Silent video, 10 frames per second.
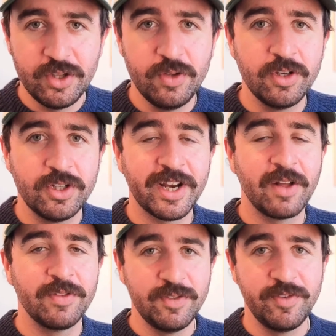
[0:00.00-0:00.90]
you could check
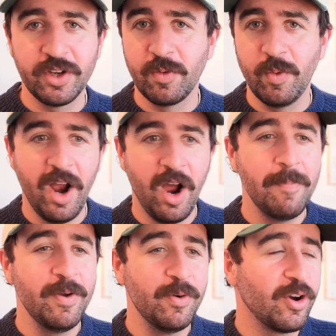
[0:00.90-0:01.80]
out this video where I
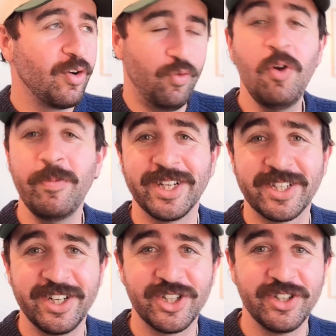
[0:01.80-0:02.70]
build a Chrome
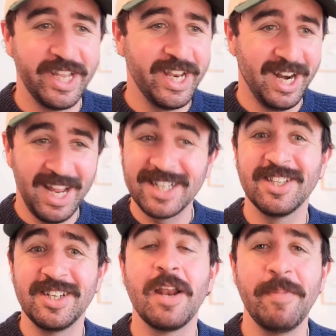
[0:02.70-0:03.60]
extension in less
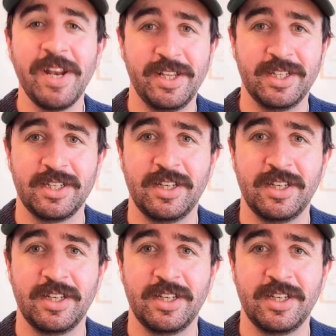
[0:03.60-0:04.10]
than 10 minutes.